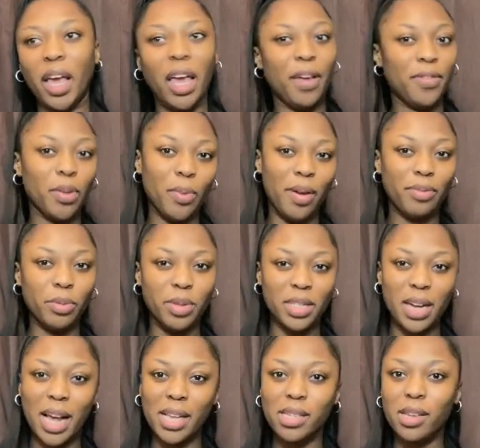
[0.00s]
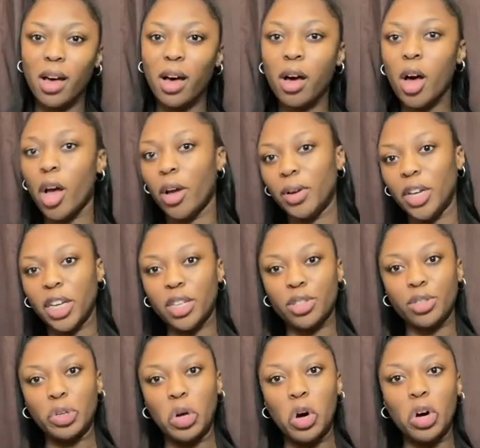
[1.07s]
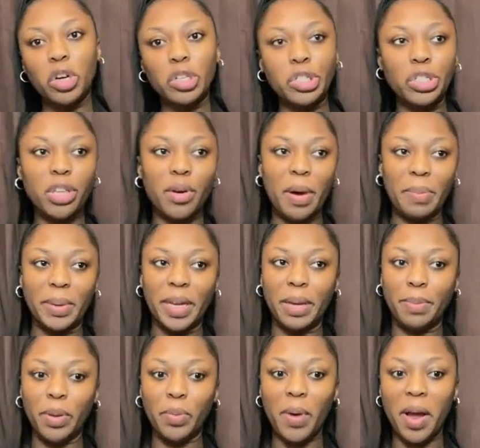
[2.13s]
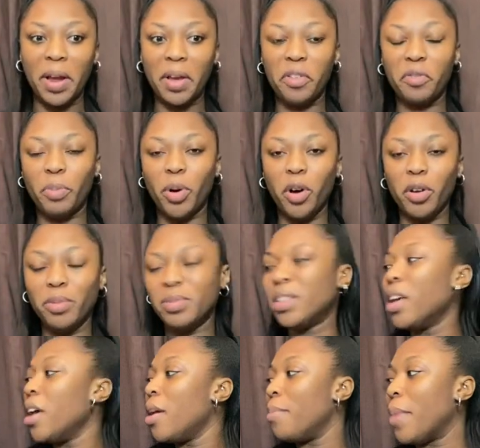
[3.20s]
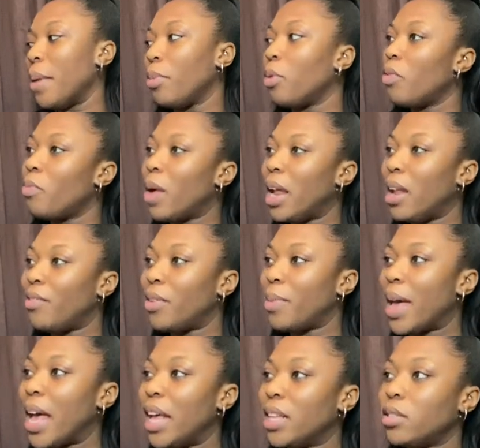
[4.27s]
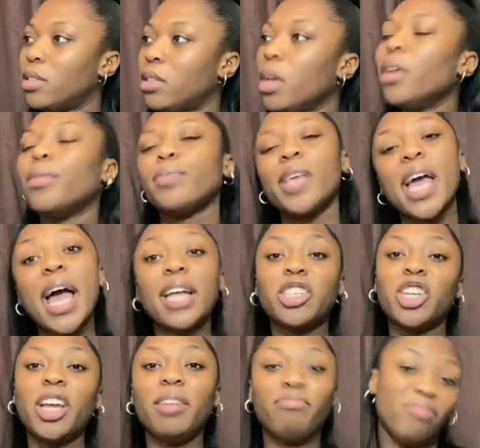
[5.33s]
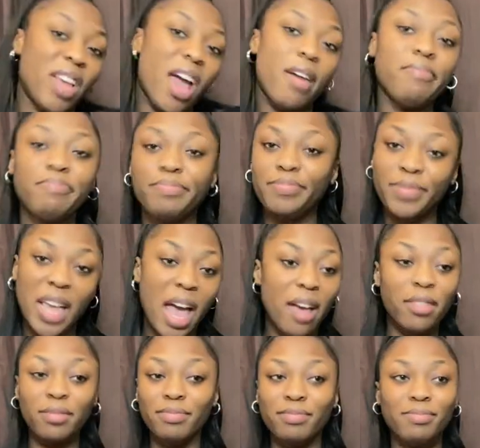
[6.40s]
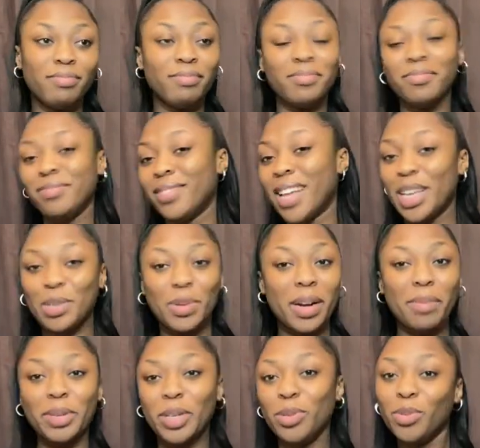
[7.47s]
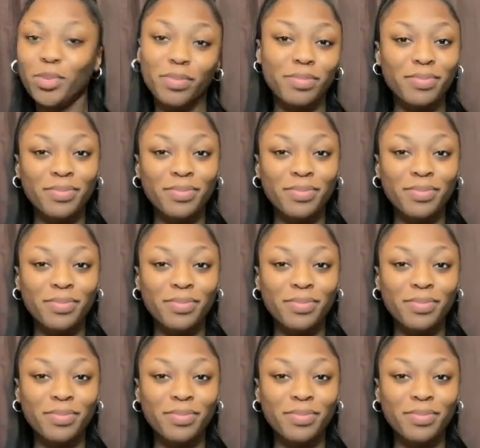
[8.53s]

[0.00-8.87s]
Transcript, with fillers: if the weather was nicer, only it's not. So I'm gonna be wearing it with bottoms, maybe with my leather pants. Yeah, actually, yeah, yeah, that's what I'm gonna do